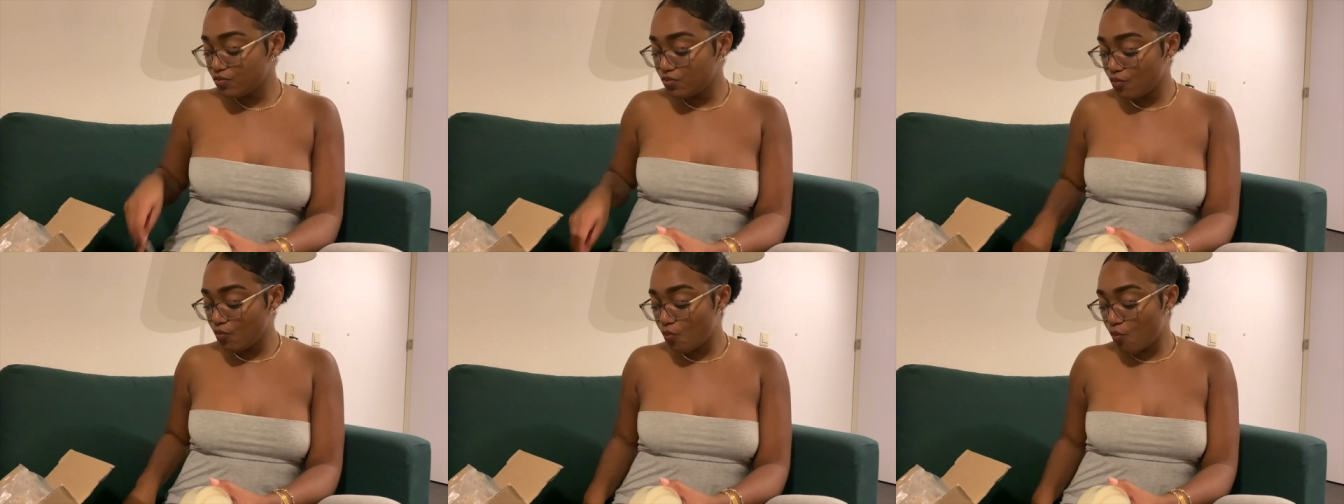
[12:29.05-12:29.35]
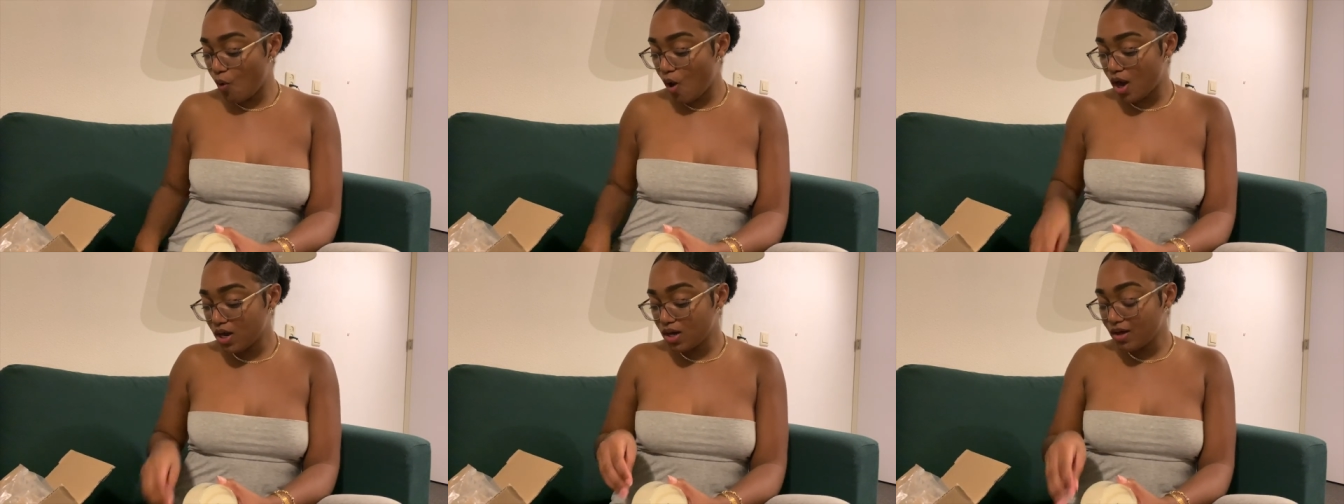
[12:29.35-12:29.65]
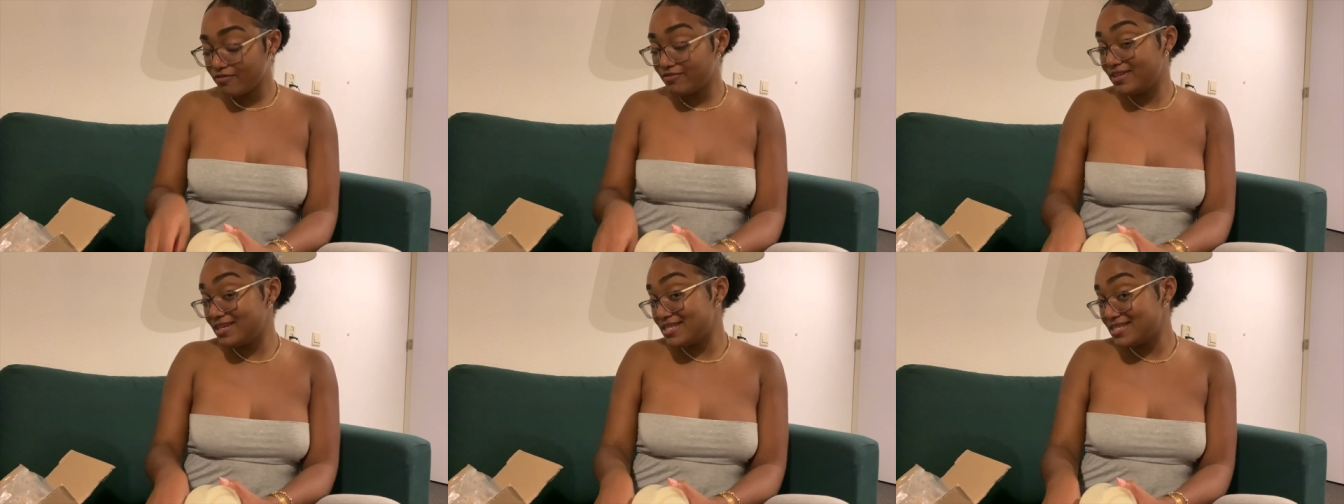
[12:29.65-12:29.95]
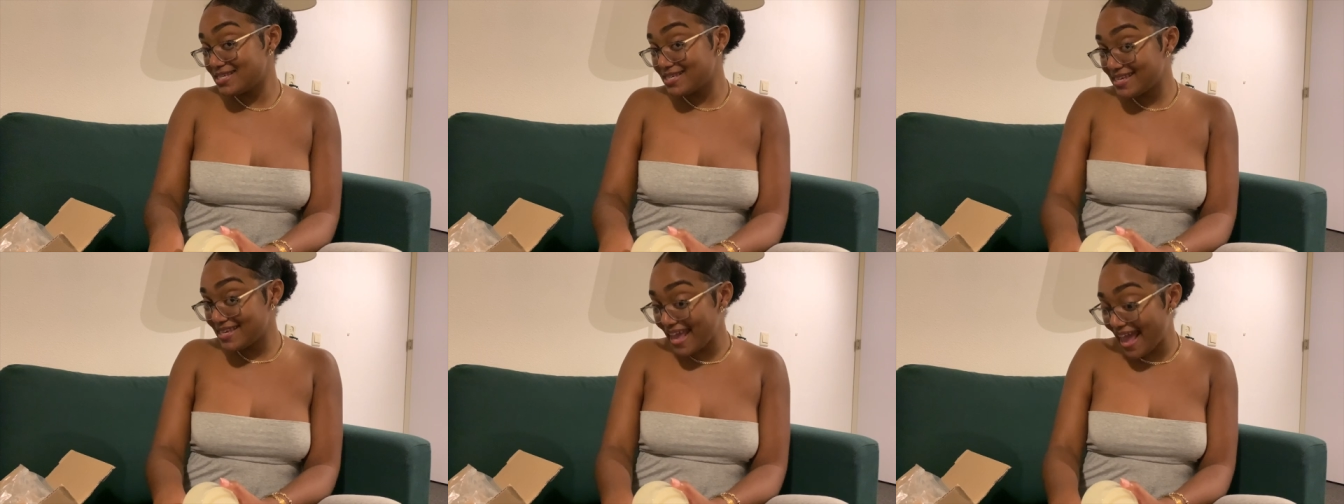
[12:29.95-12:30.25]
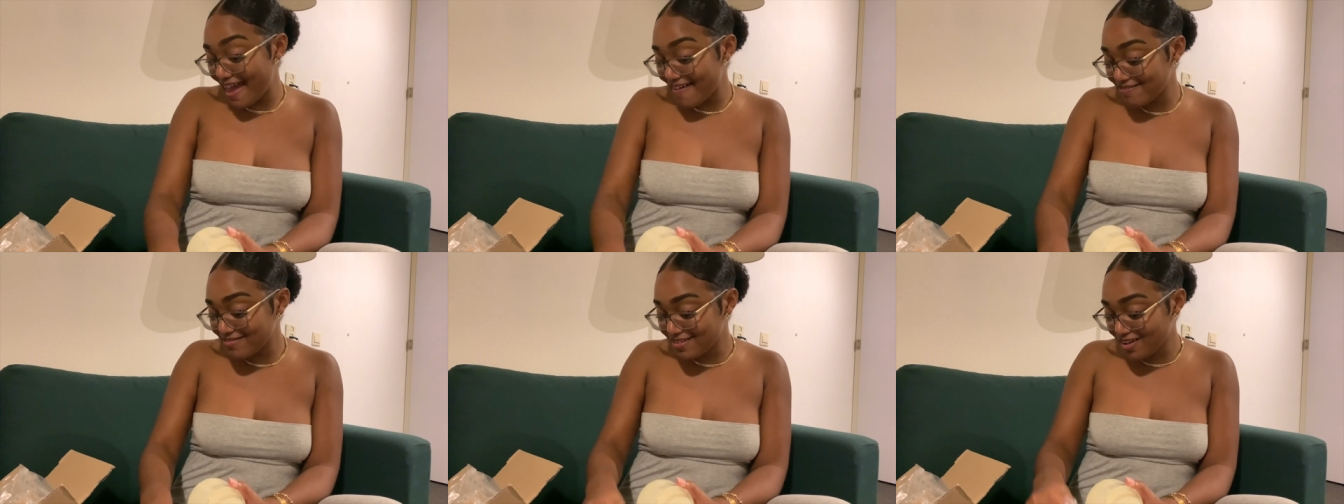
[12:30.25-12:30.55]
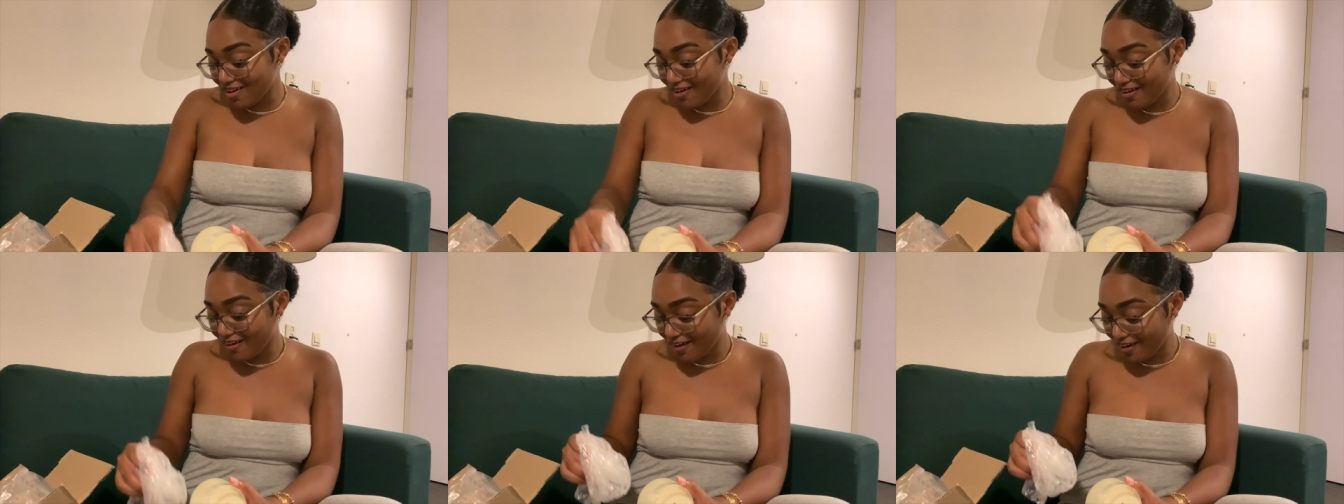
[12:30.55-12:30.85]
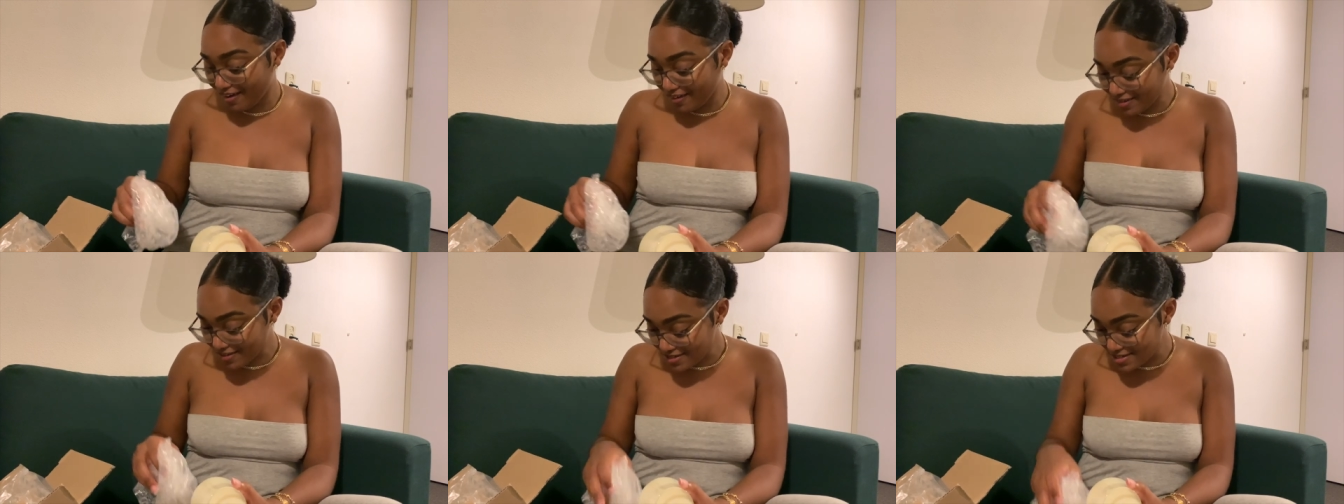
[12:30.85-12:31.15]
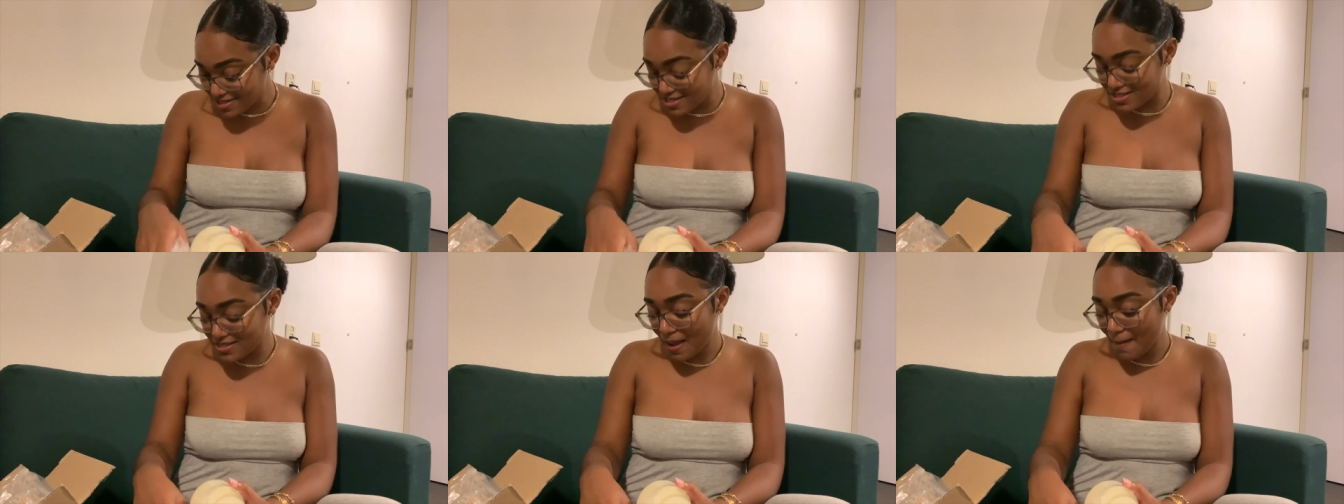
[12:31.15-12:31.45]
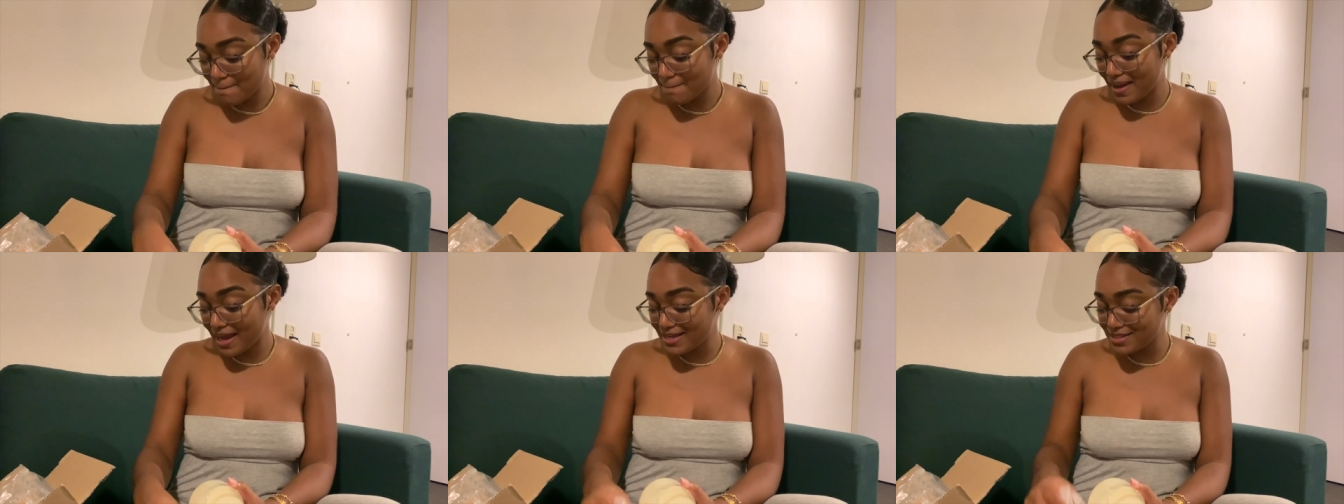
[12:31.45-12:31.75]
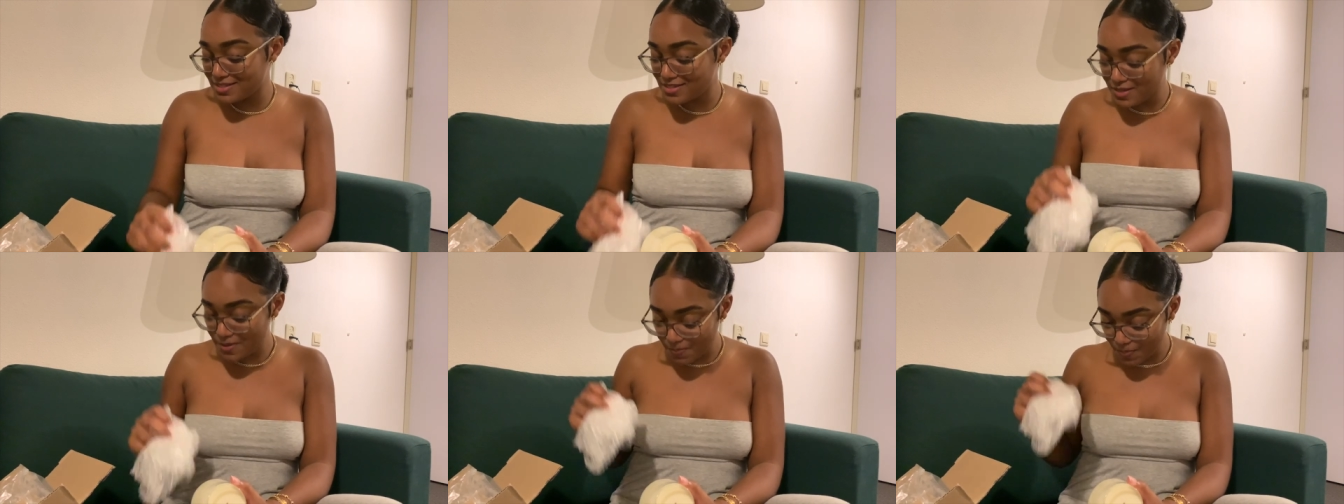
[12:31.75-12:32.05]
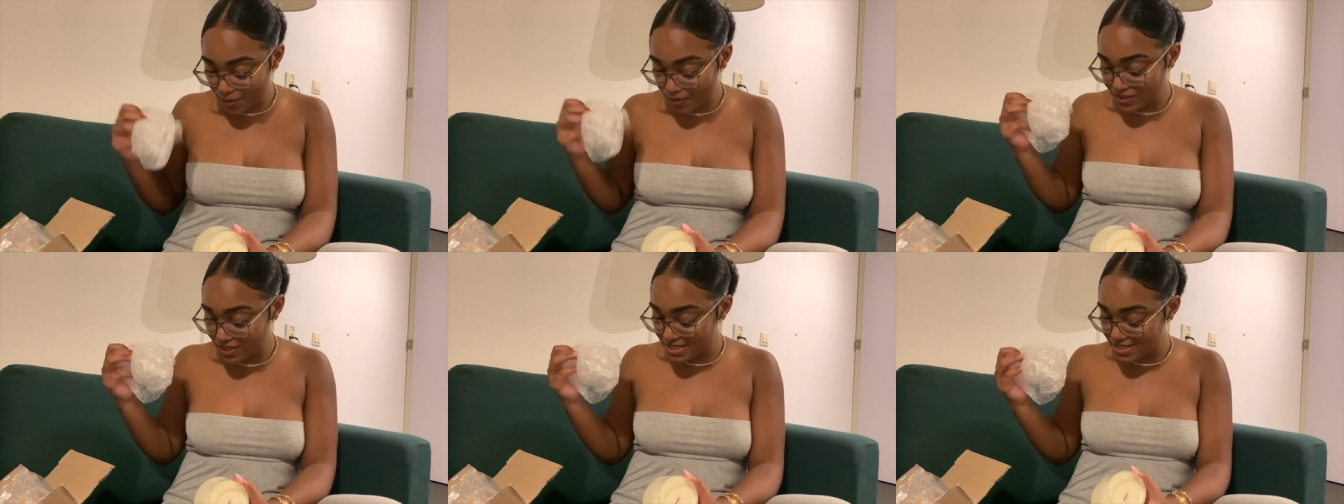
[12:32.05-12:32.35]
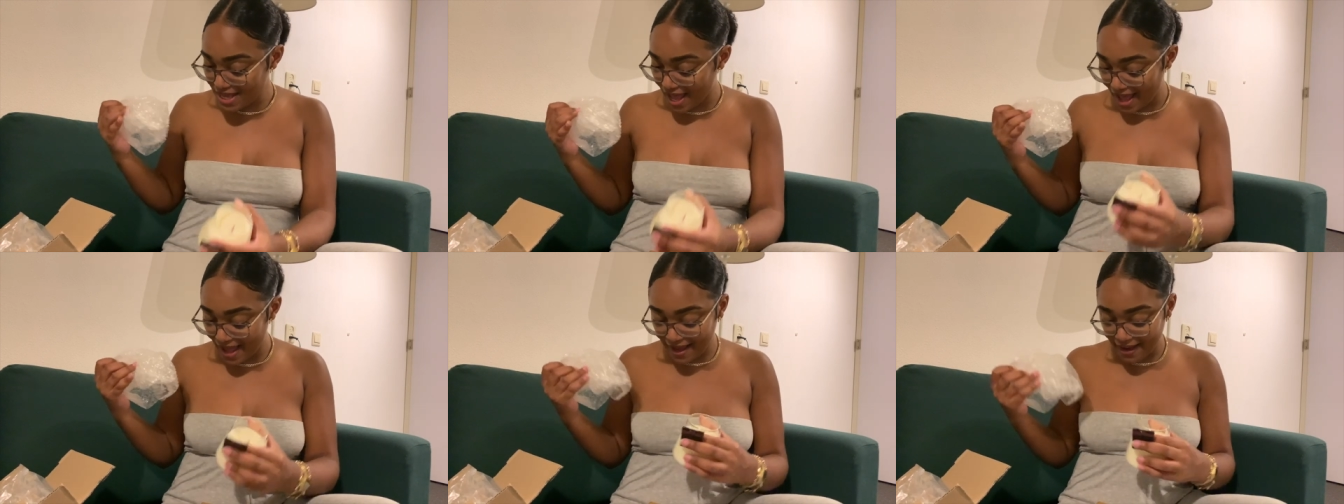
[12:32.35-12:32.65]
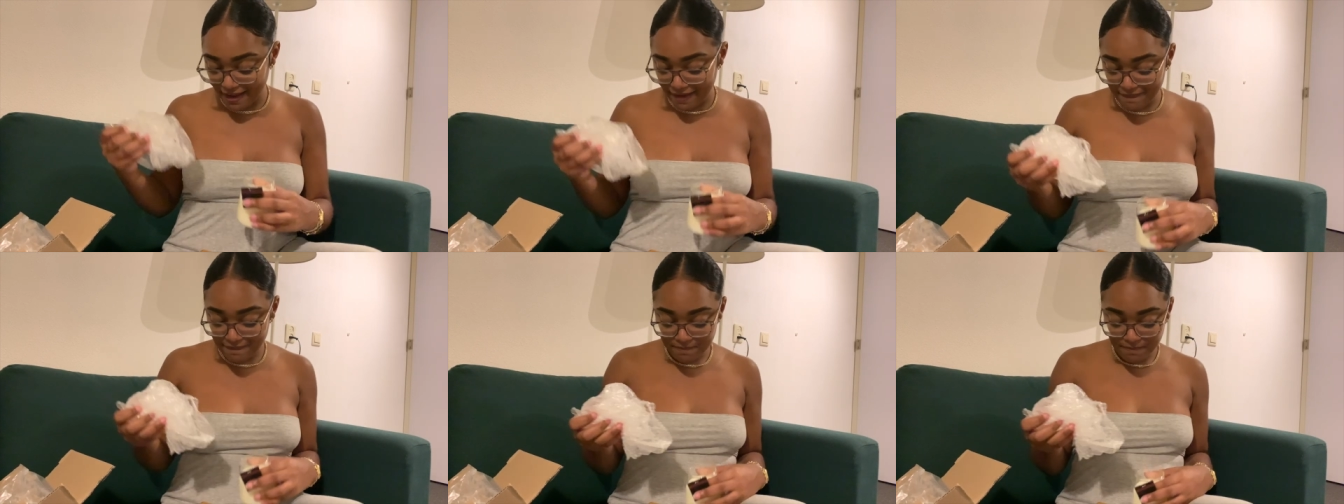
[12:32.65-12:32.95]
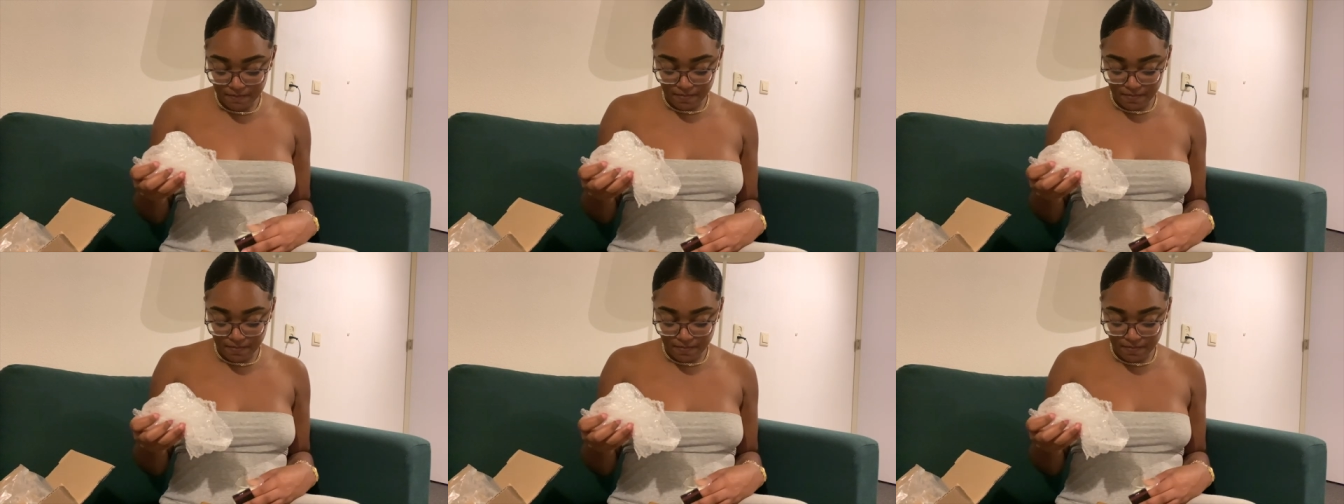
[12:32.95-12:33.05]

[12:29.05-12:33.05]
one of these candles by Tipo Design.